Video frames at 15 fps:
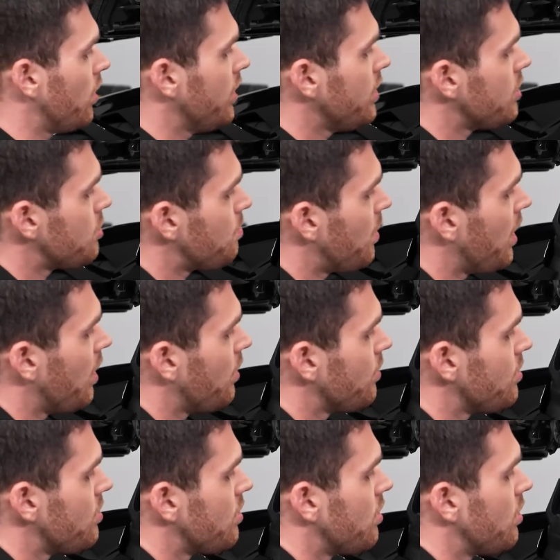
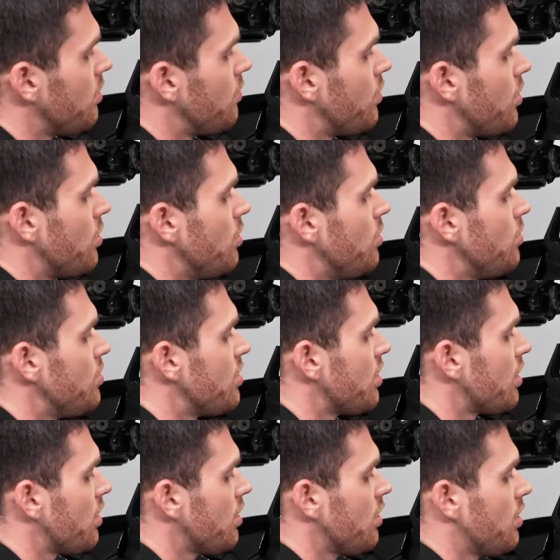inch-pounds, if you're
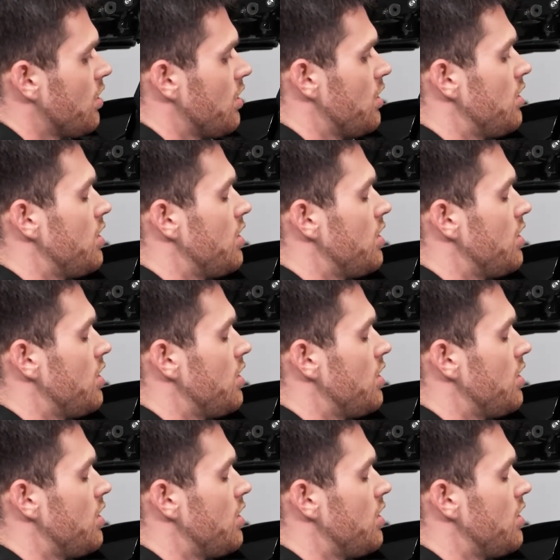using an